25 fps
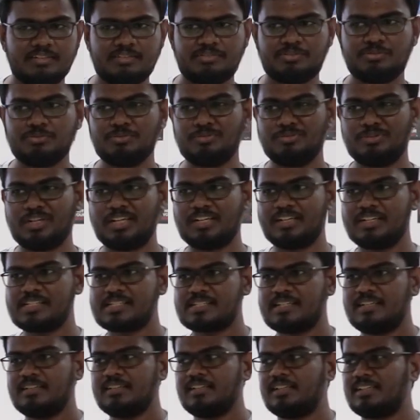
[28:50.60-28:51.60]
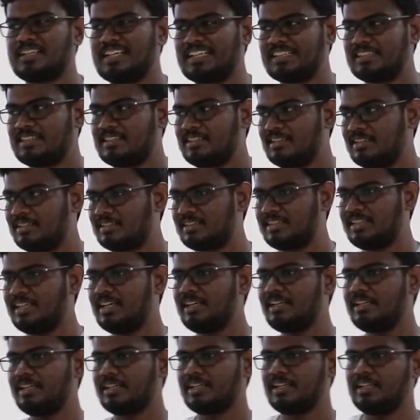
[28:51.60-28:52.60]
is, you understand that
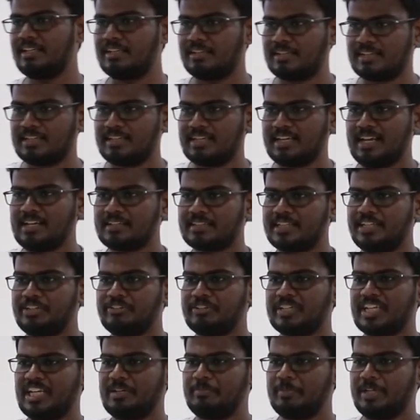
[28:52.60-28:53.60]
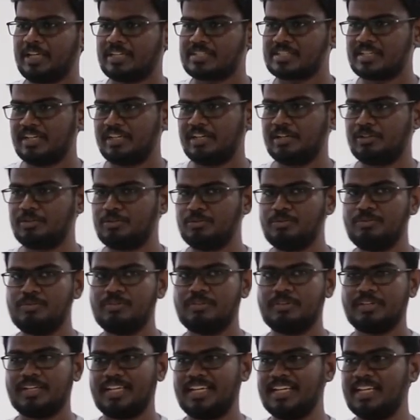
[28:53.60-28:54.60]
theoretically React Native can be extended to
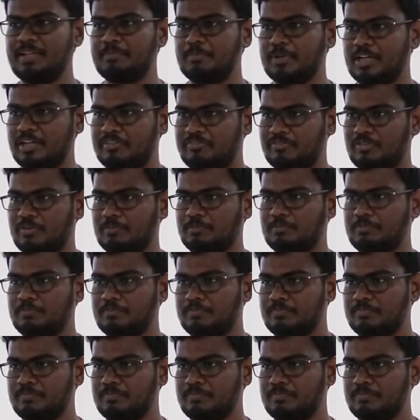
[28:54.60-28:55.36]
any platform.